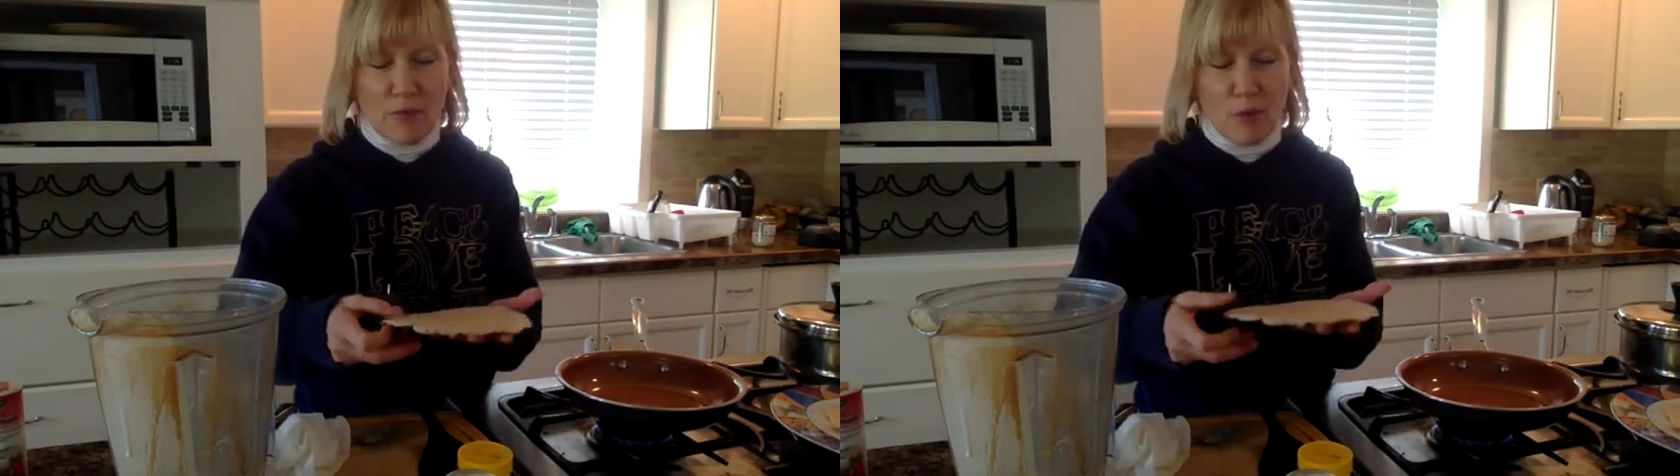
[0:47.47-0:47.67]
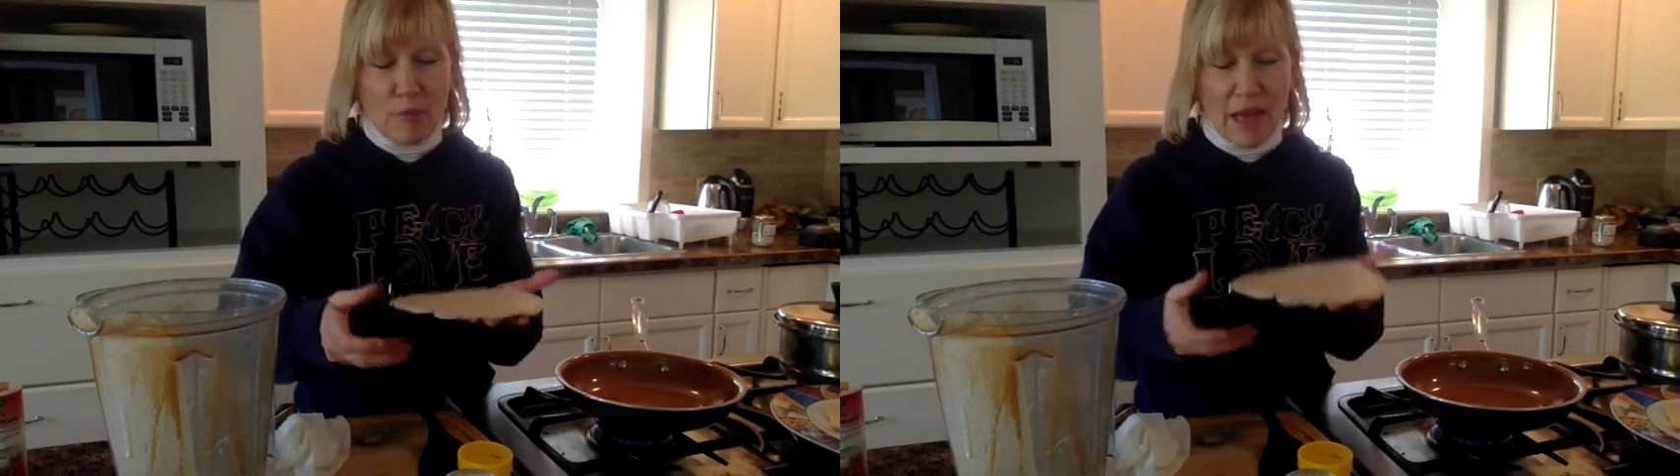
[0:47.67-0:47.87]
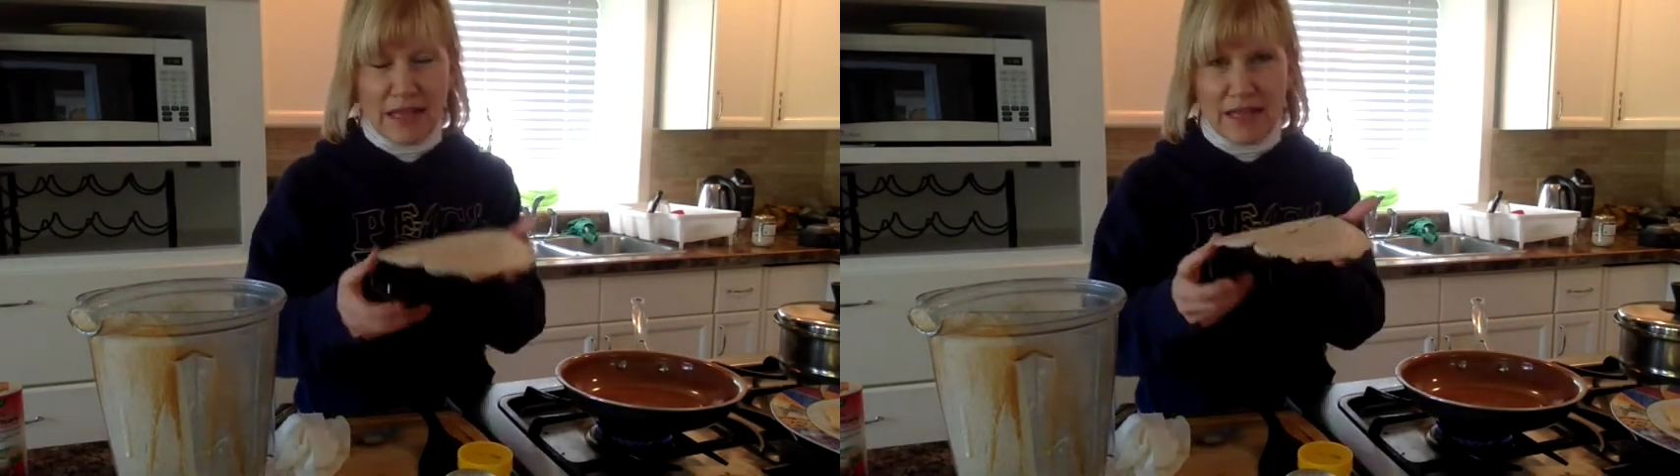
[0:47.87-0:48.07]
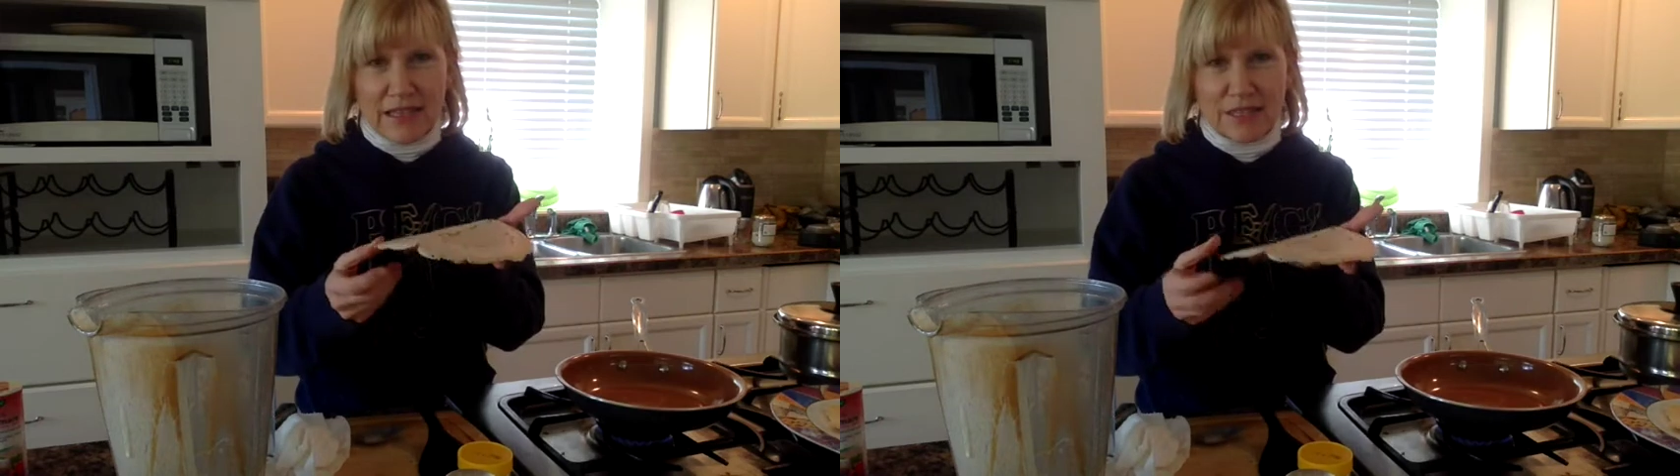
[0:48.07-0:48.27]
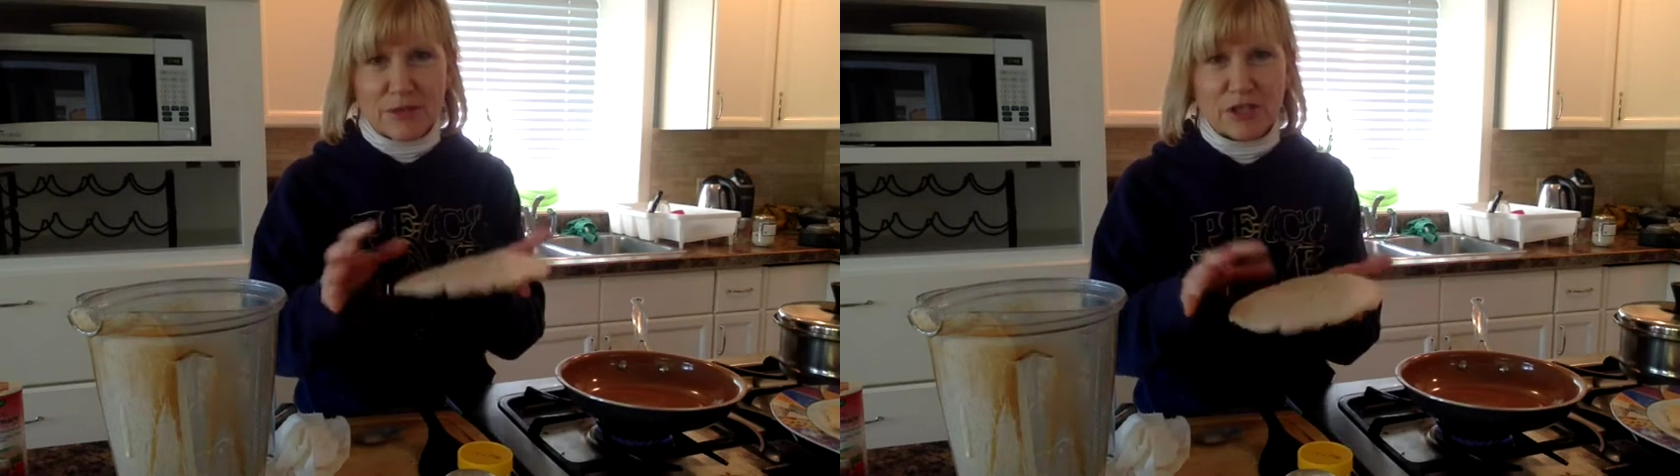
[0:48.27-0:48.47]
won't bend like
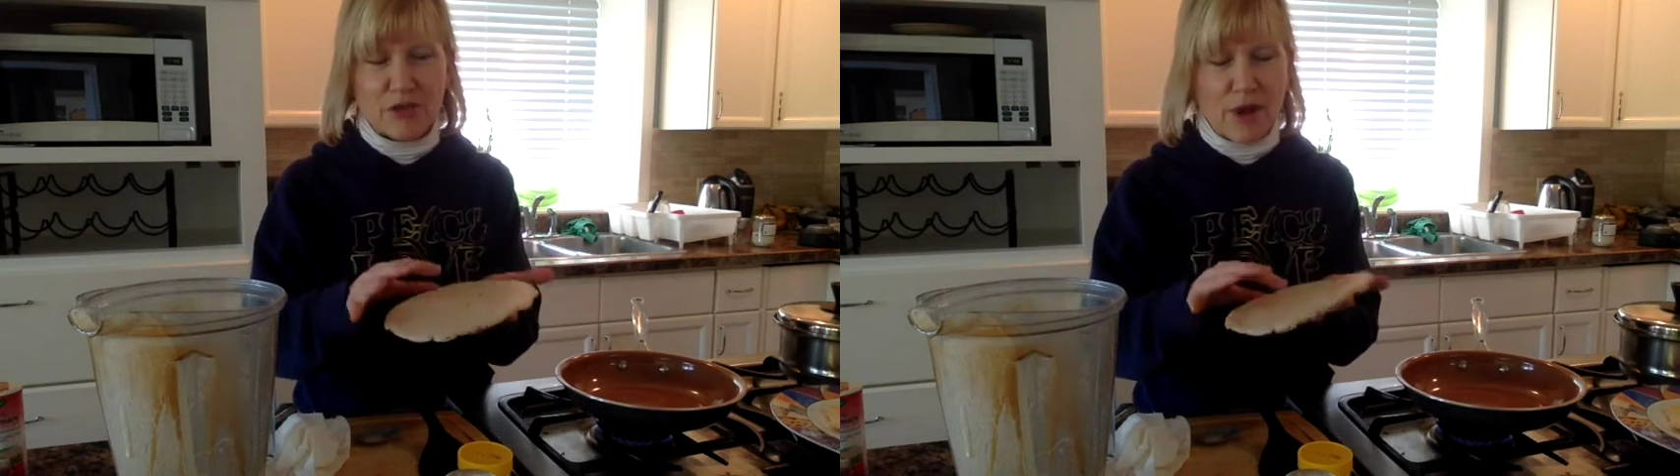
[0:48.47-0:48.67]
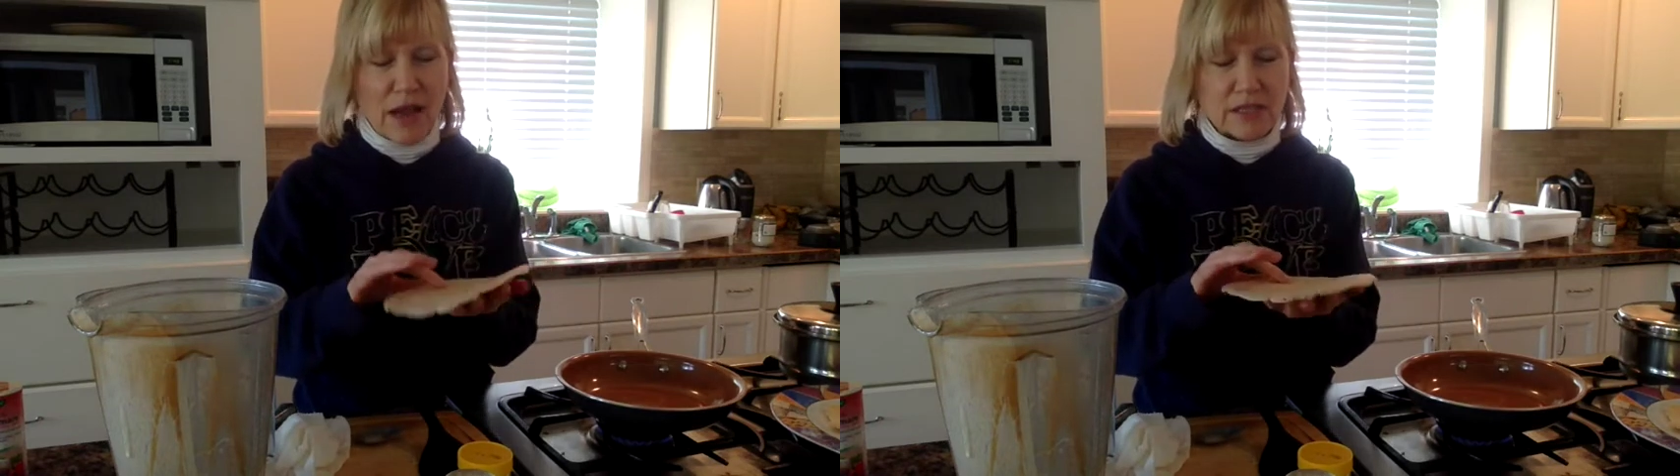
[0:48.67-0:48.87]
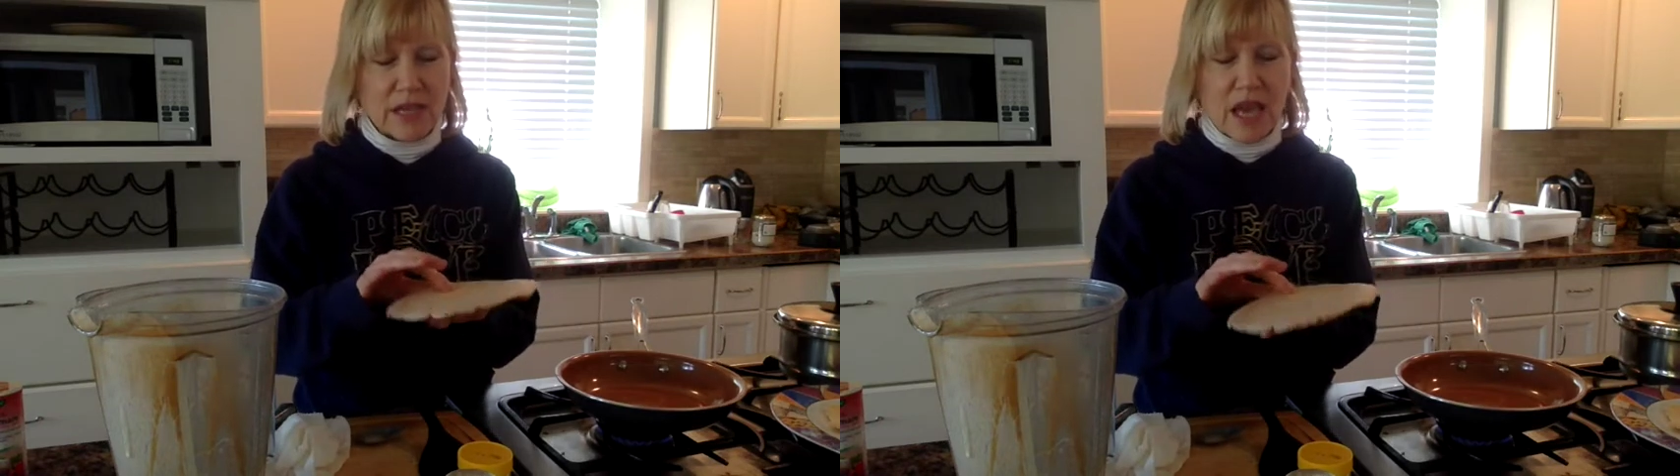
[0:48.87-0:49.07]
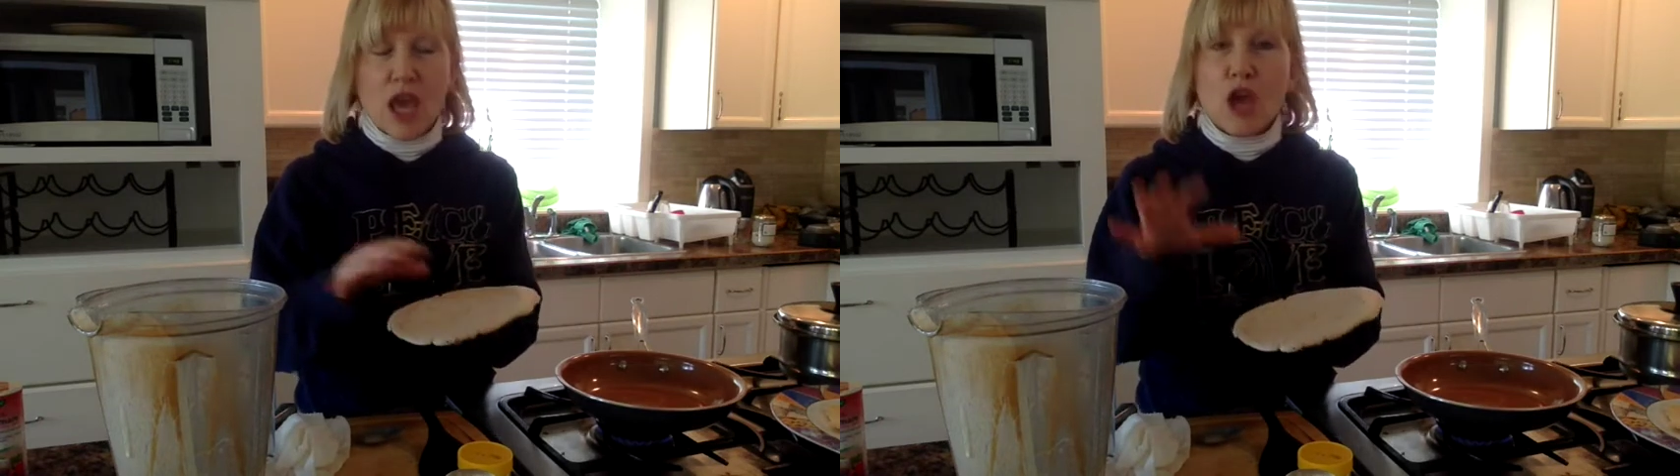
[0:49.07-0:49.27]
this one just cracked.